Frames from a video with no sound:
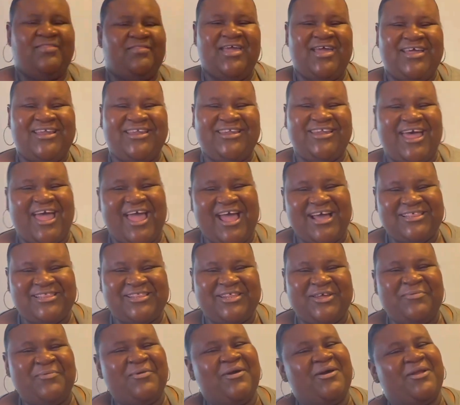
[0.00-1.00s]
then
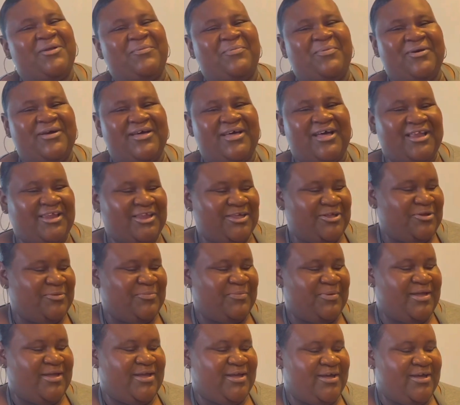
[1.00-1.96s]
lastly, we're gonna put a little bit